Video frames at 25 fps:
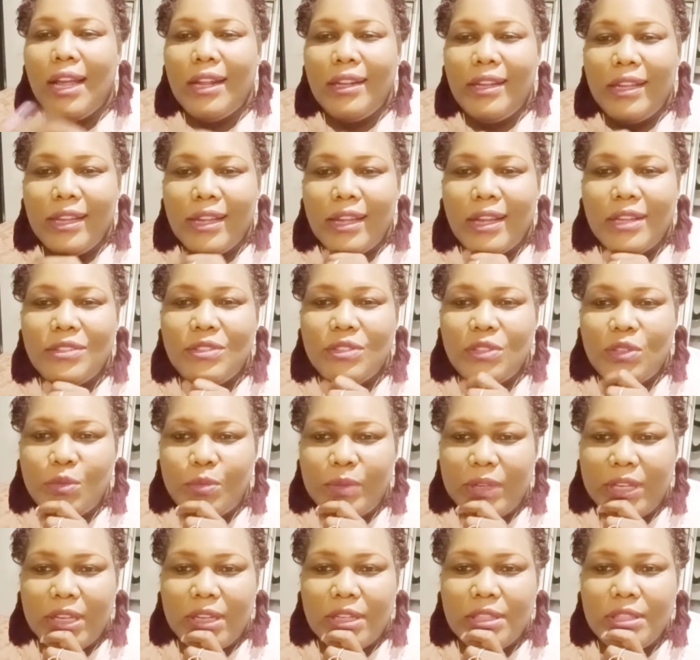I think I'll just
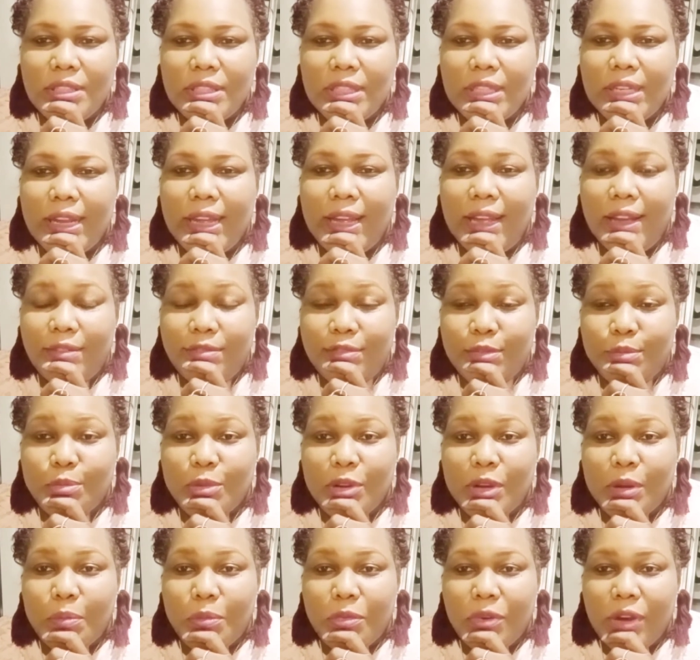wait until I have
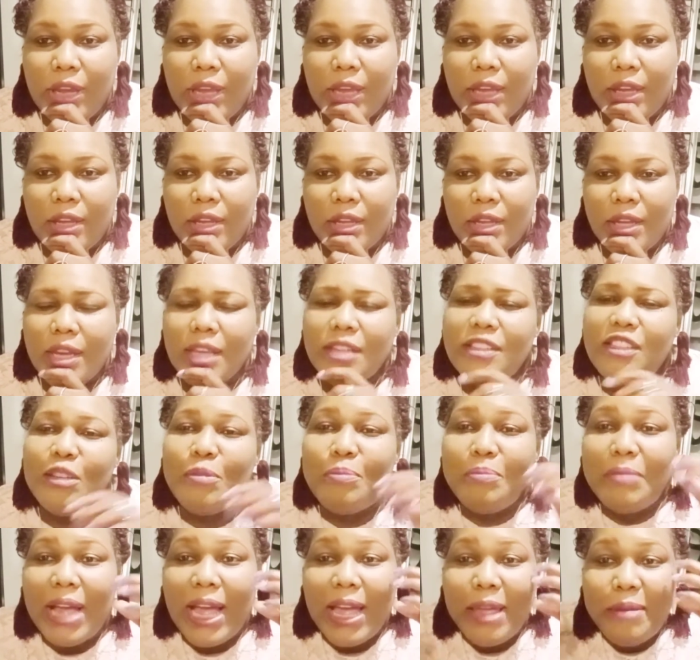spring break. Because
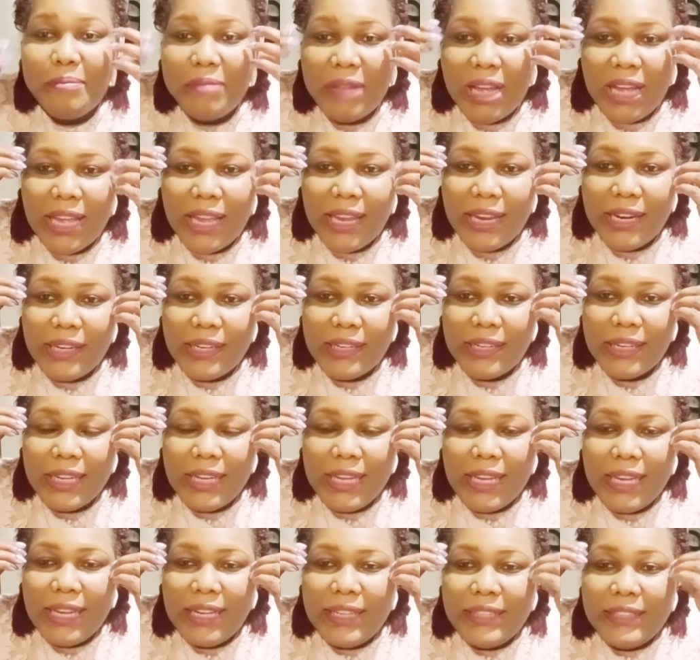in my mind,
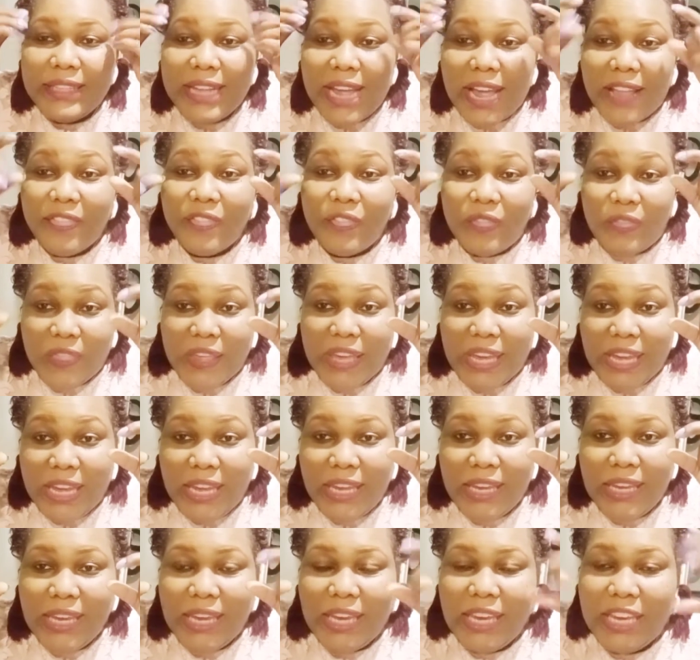that
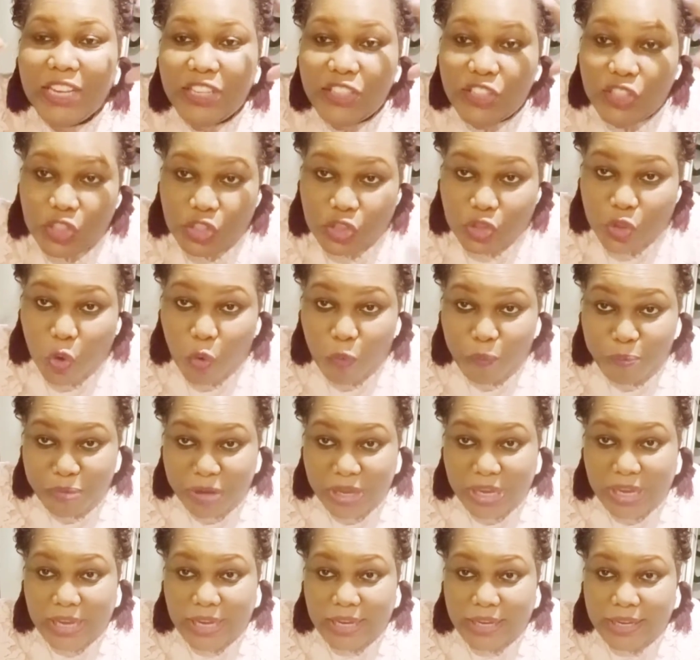thing is so
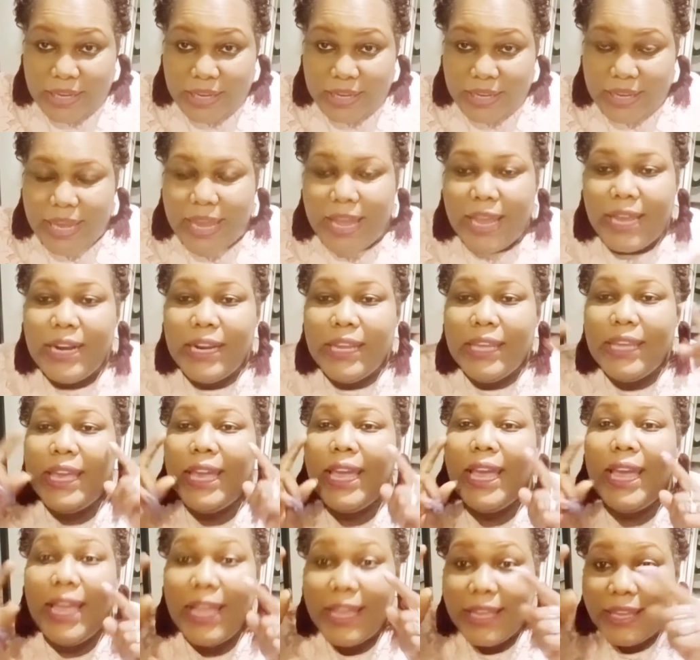big and it
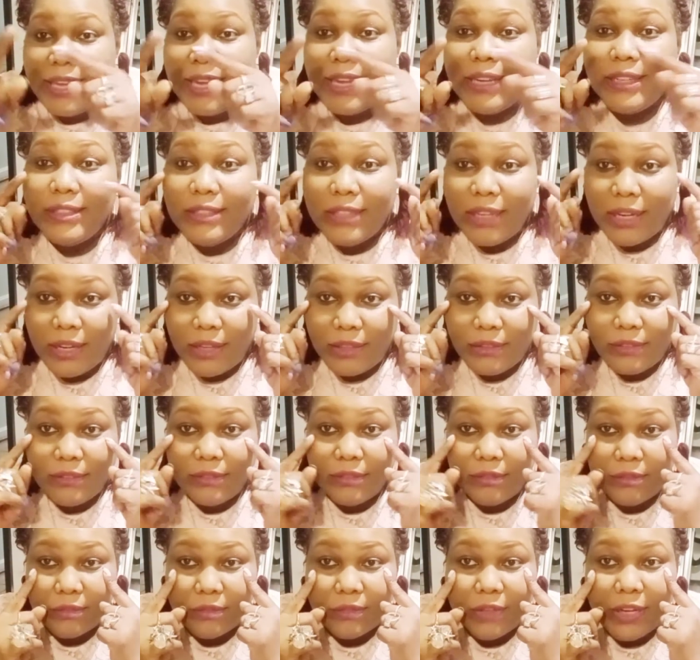can't get done,
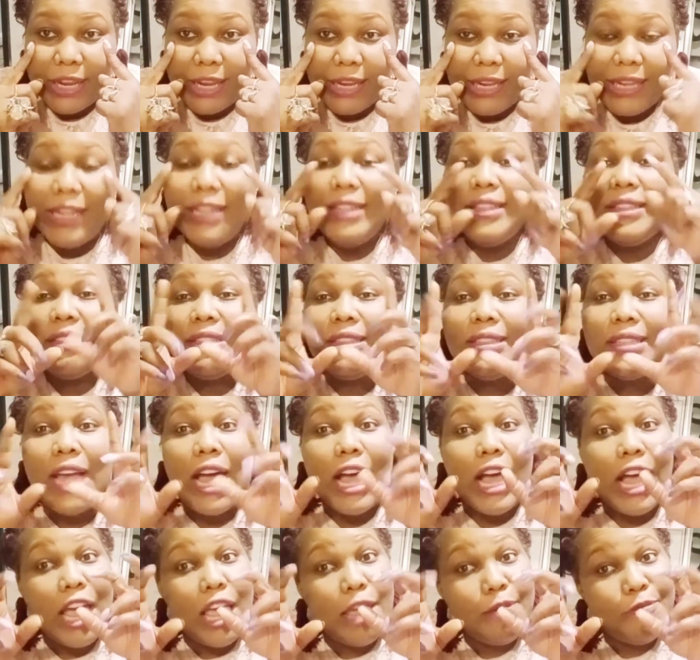right? In the
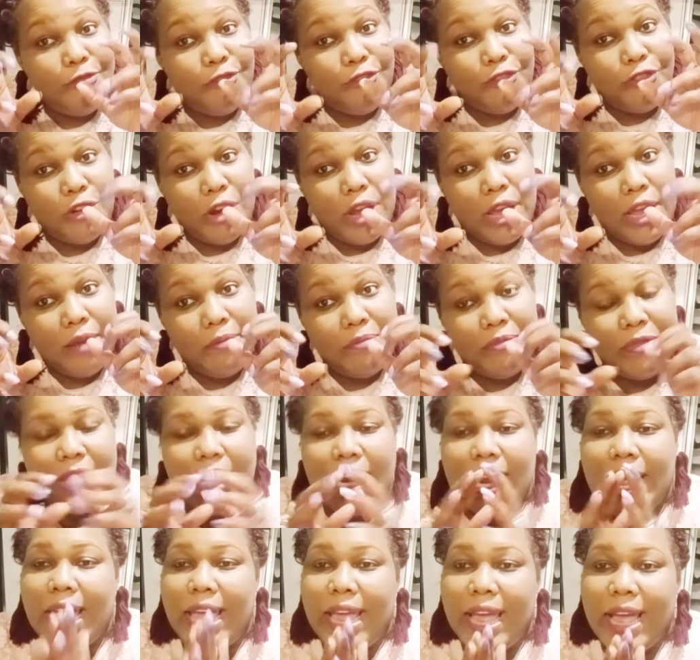time frame
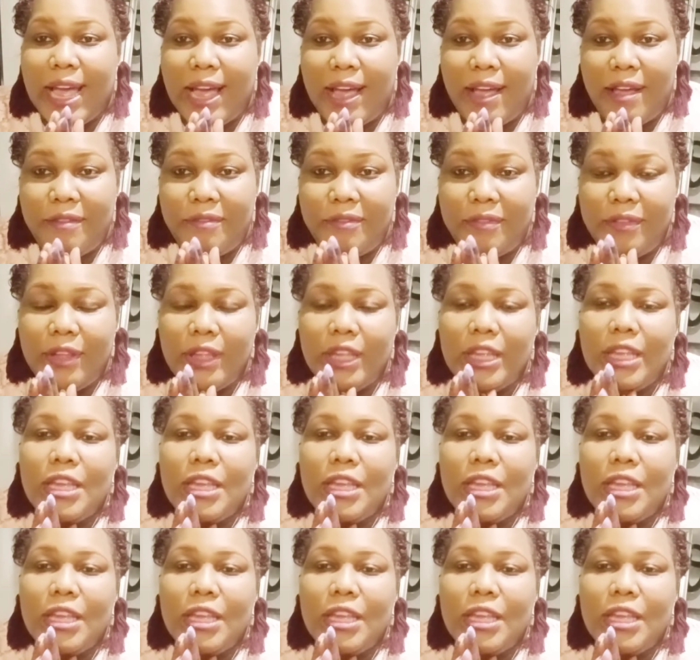that I have.